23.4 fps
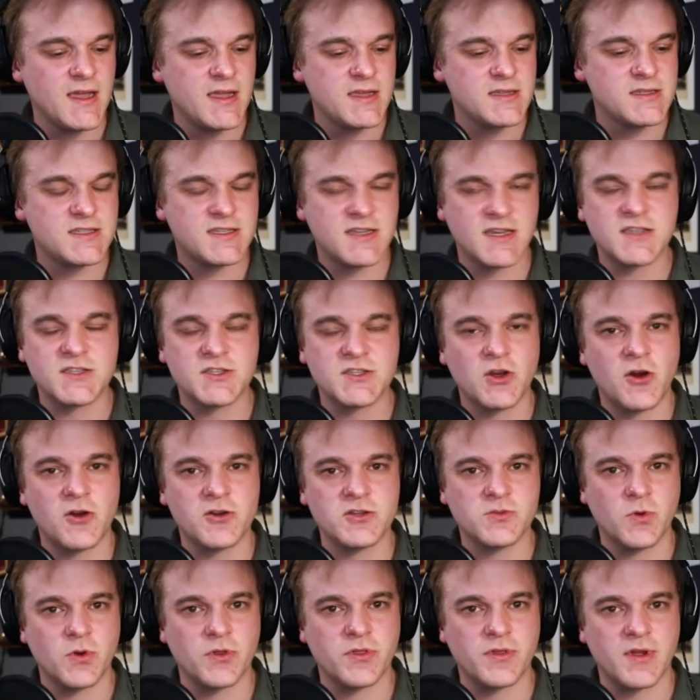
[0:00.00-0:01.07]
six turns
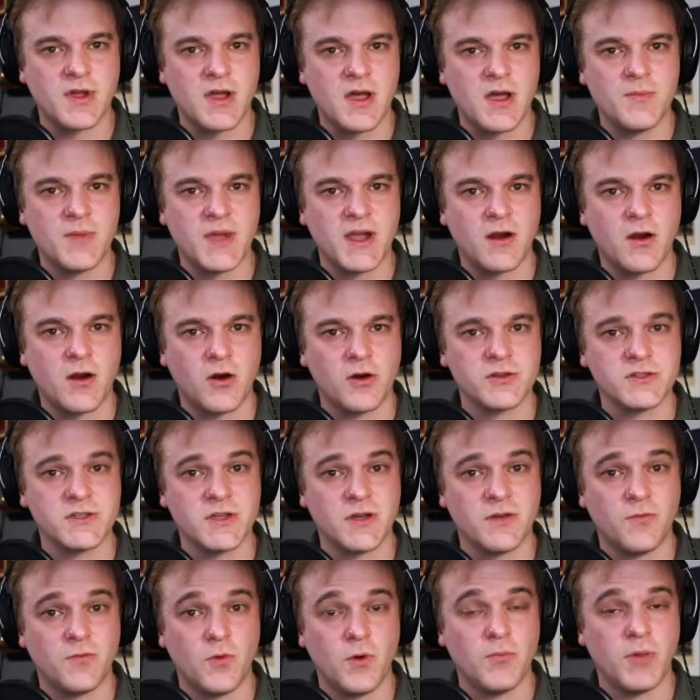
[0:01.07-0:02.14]
worth of combat cards
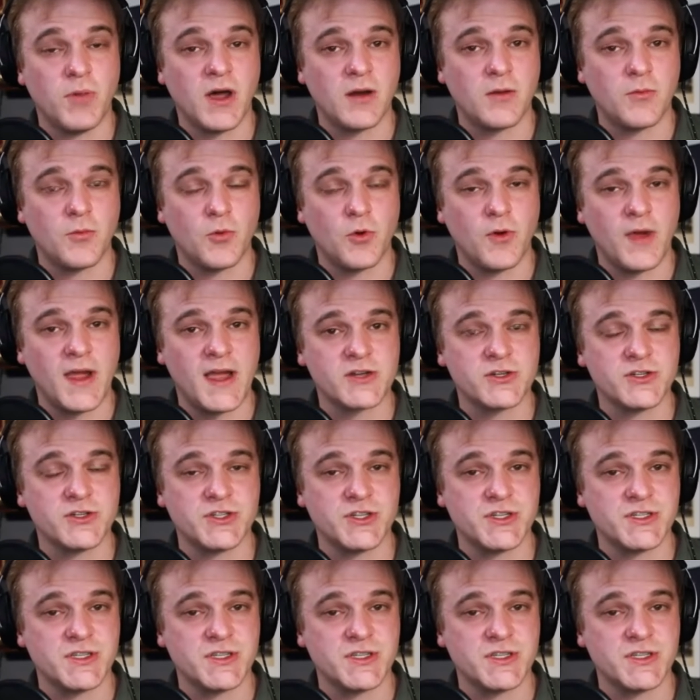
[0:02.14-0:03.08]
off one bottom row action is just